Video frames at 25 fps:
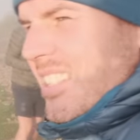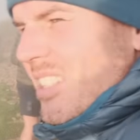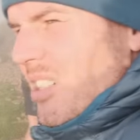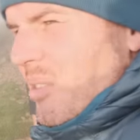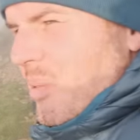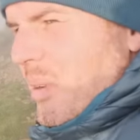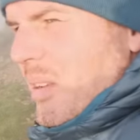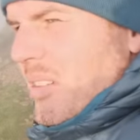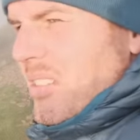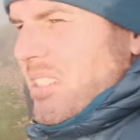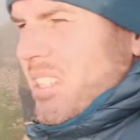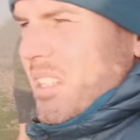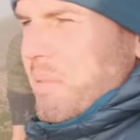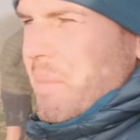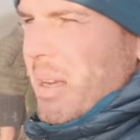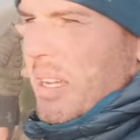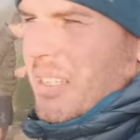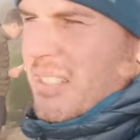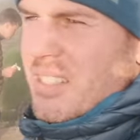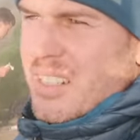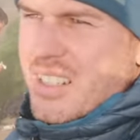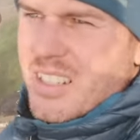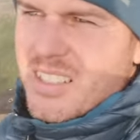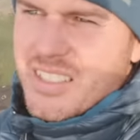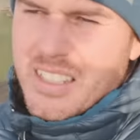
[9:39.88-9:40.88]
you'll be able to see the
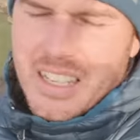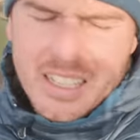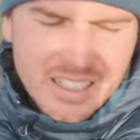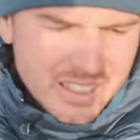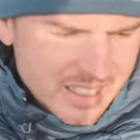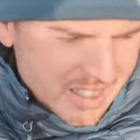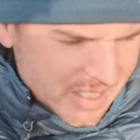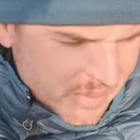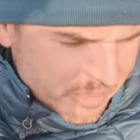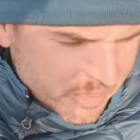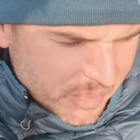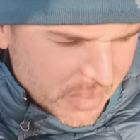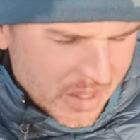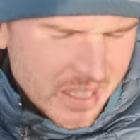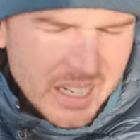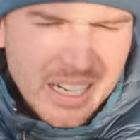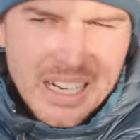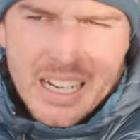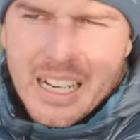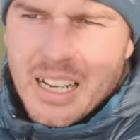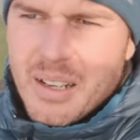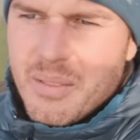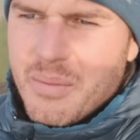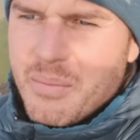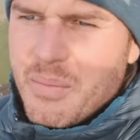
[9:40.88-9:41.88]
mountain in a sec.
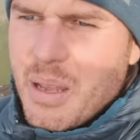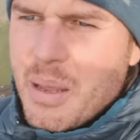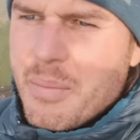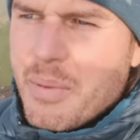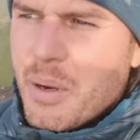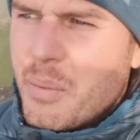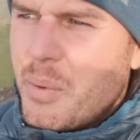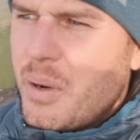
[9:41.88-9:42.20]
Maybe I